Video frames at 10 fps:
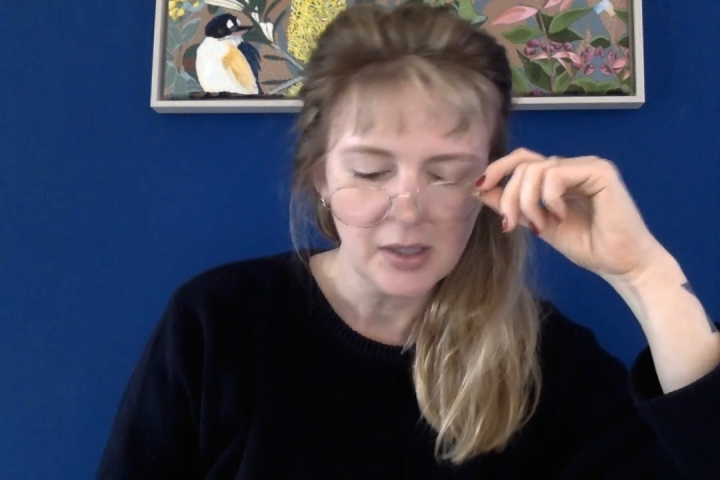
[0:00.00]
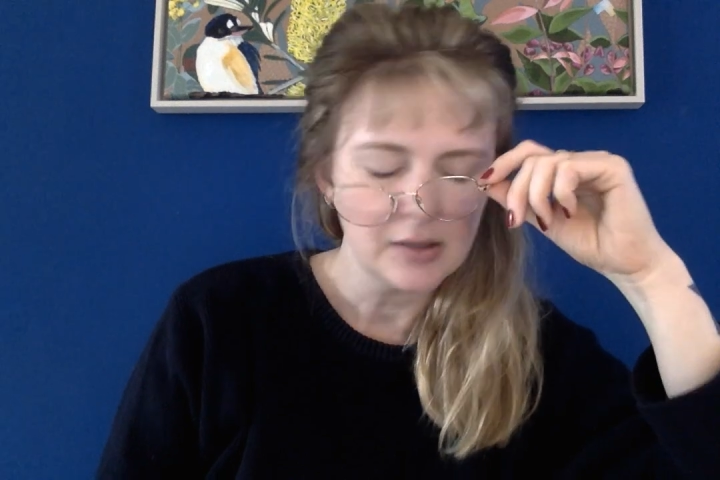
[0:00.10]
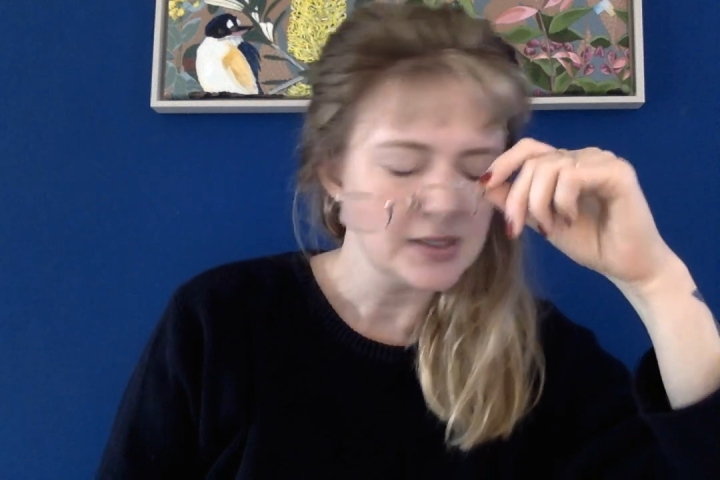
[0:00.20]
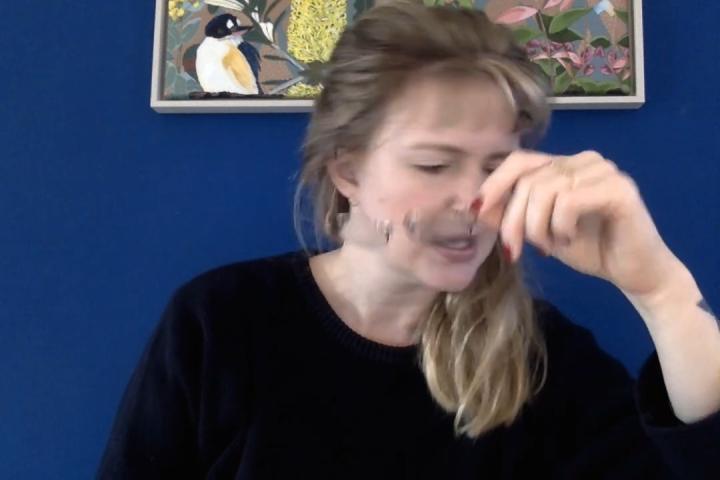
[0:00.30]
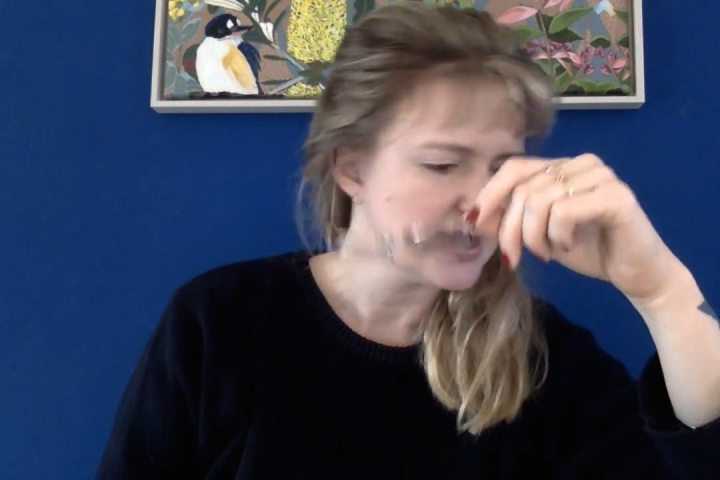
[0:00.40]

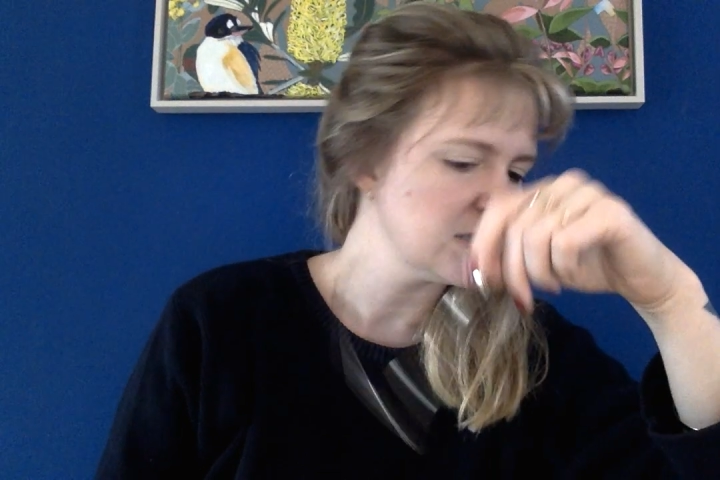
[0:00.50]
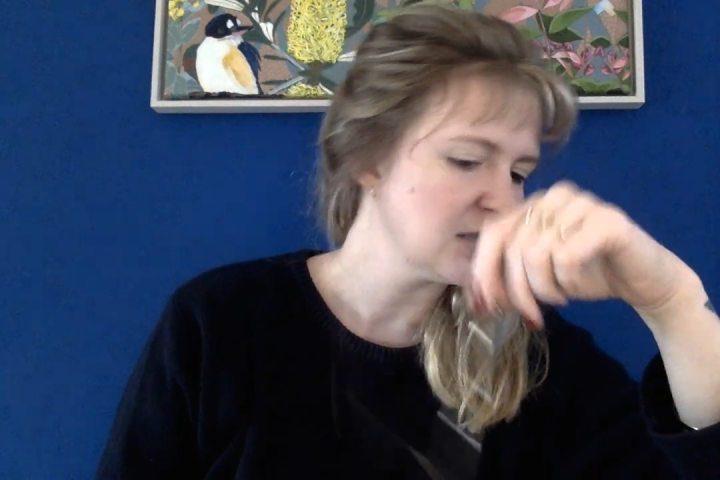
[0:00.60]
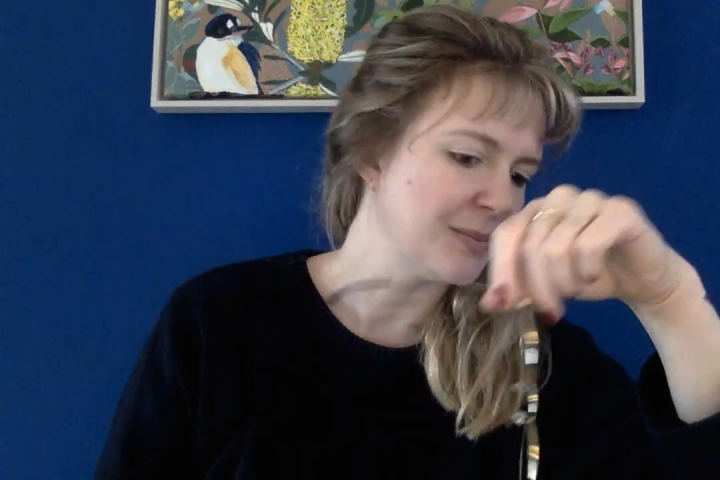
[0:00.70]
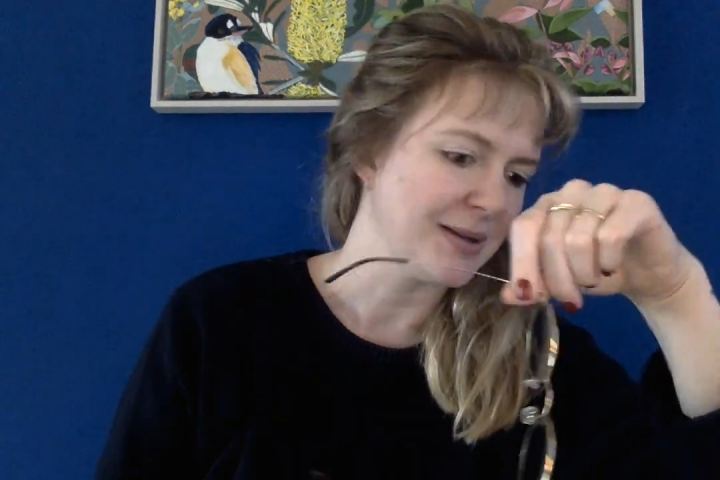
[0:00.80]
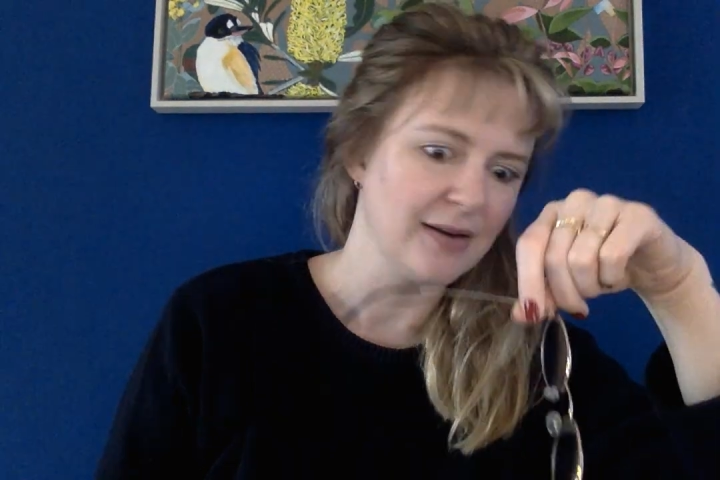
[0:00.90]

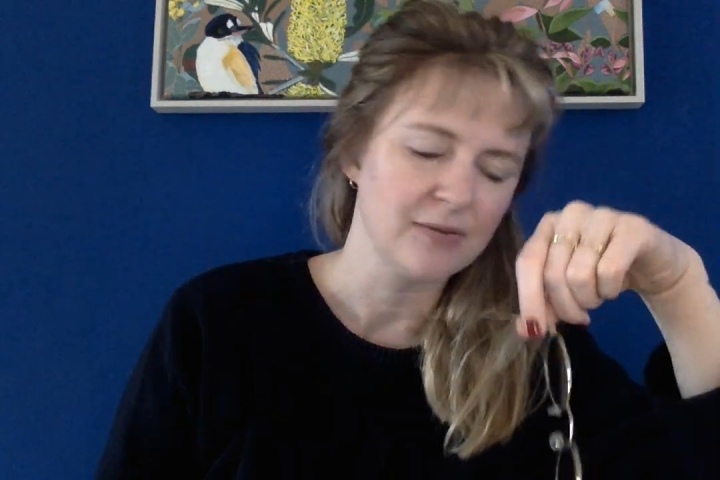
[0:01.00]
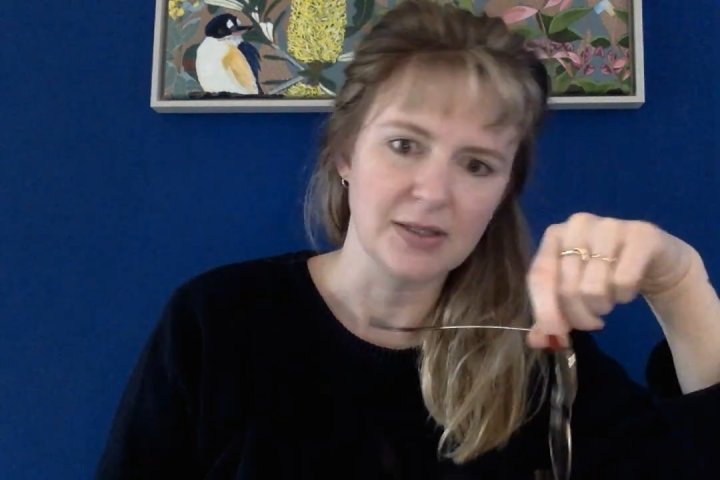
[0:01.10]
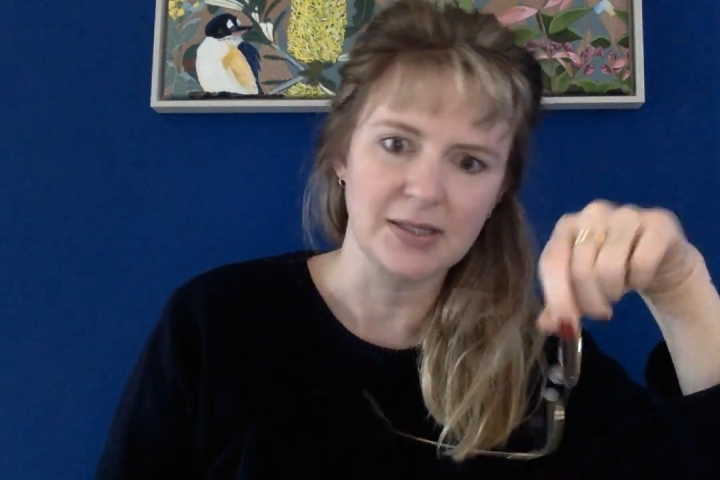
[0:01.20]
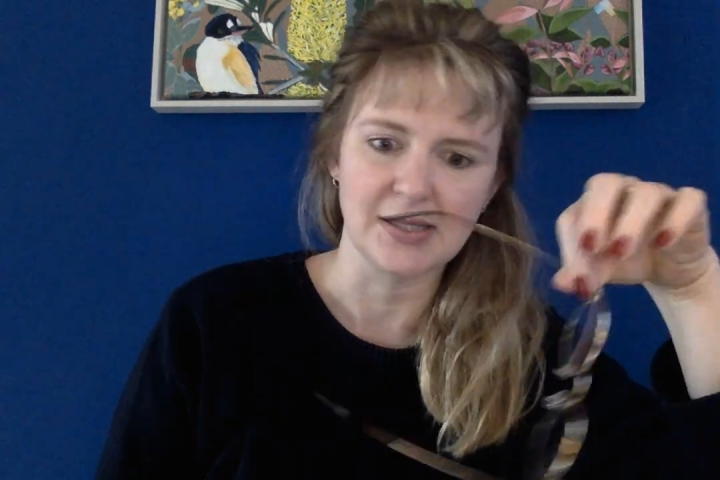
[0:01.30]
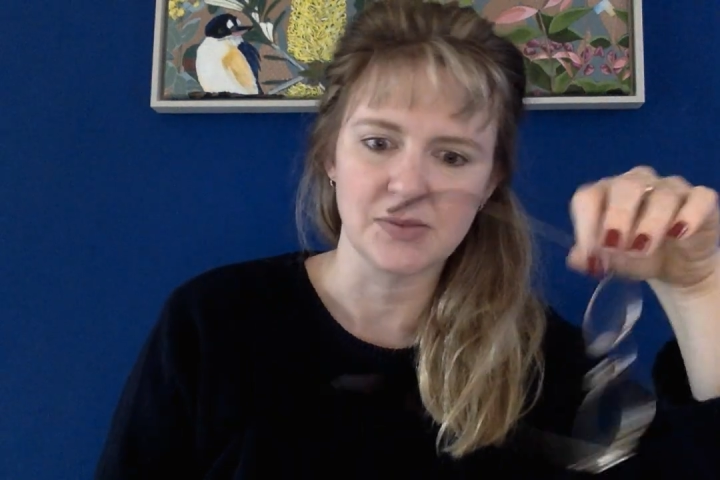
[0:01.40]
The plan for the
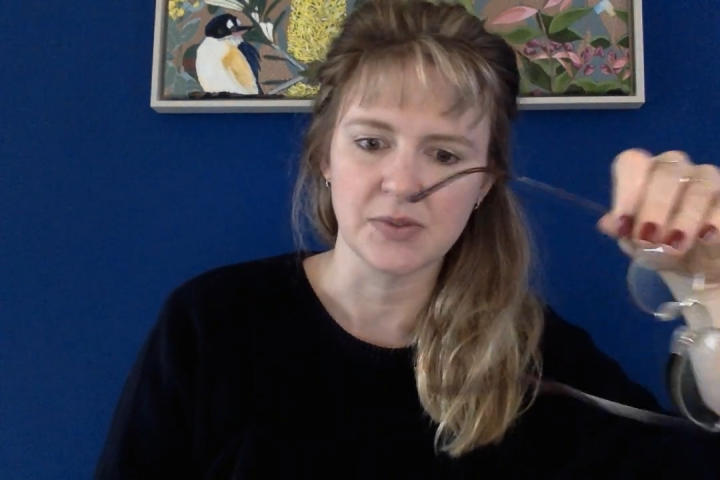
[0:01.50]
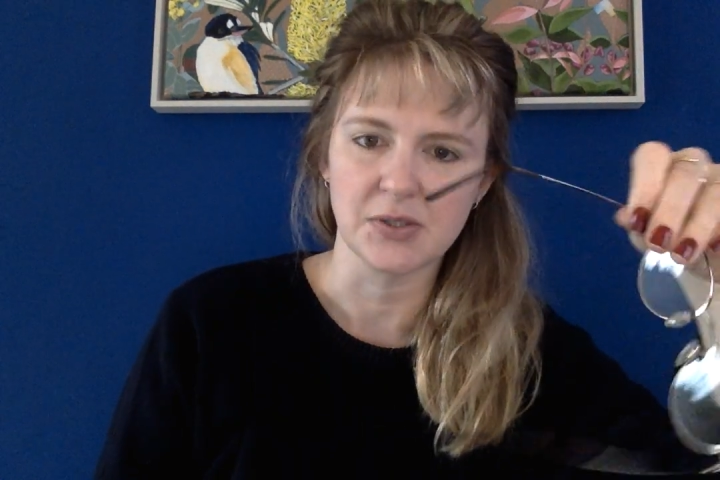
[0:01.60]
test was